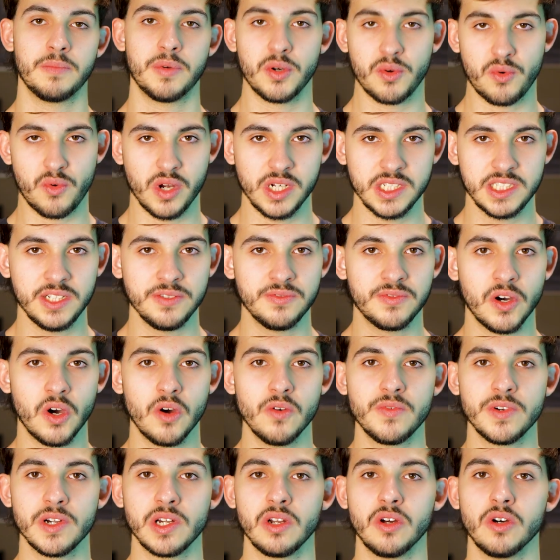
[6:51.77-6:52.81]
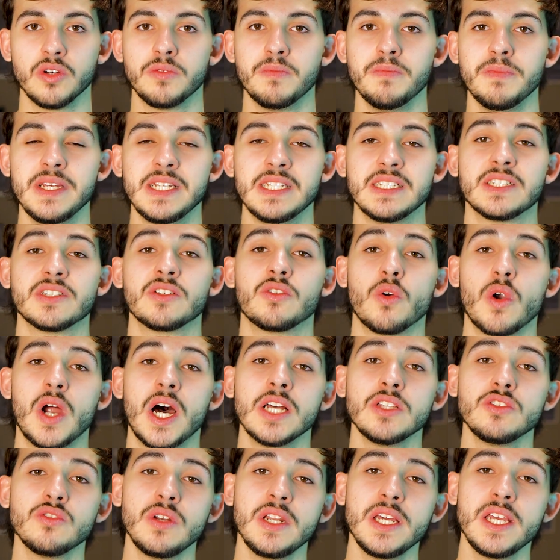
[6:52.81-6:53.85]
Progressive overload means
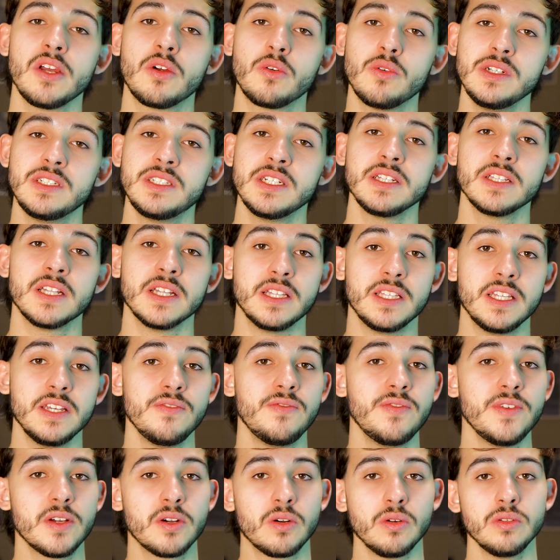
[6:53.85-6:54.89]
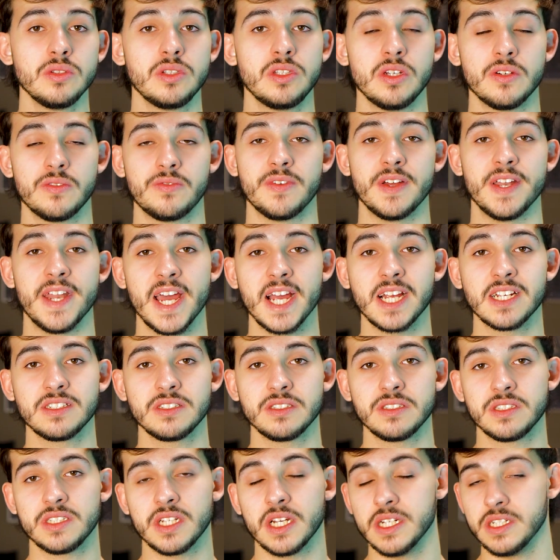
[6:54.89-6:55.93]
gradually increasing the difficulty of an
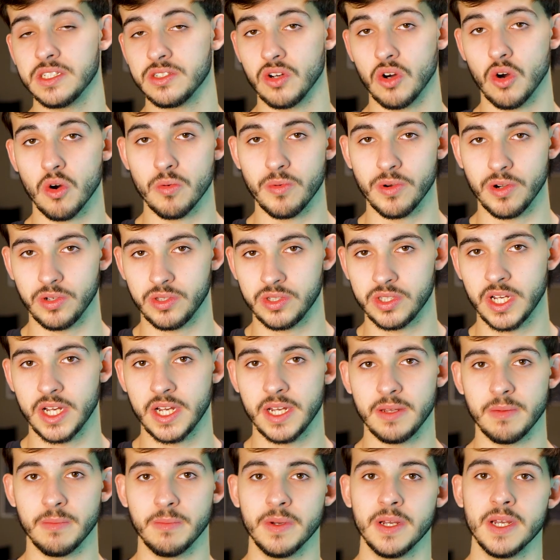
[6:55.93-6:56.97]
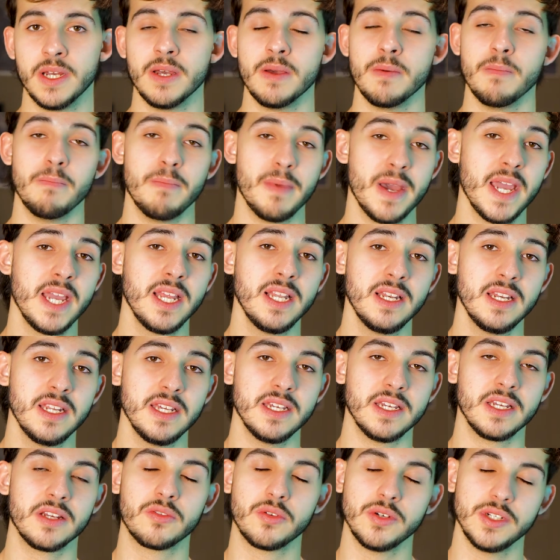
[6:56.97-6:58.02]
exercise over time,
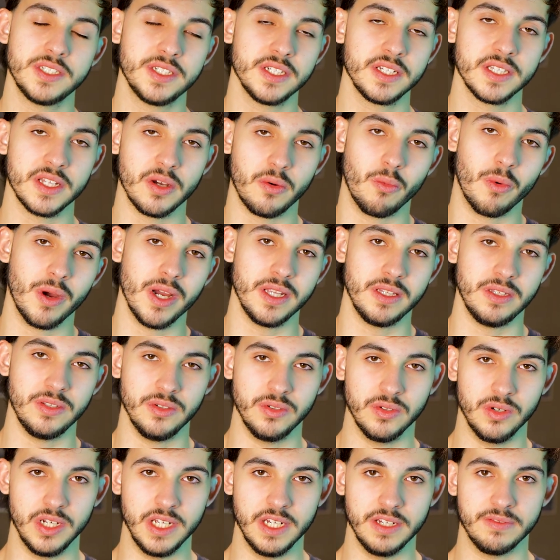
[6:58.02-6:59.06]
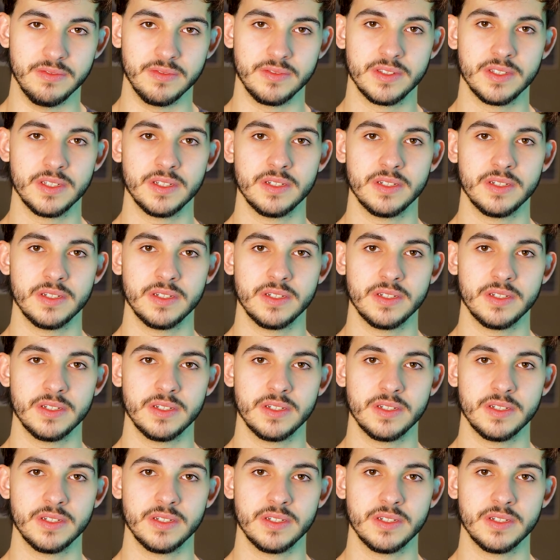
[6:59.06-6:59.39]
mainly increasing the weight you lift.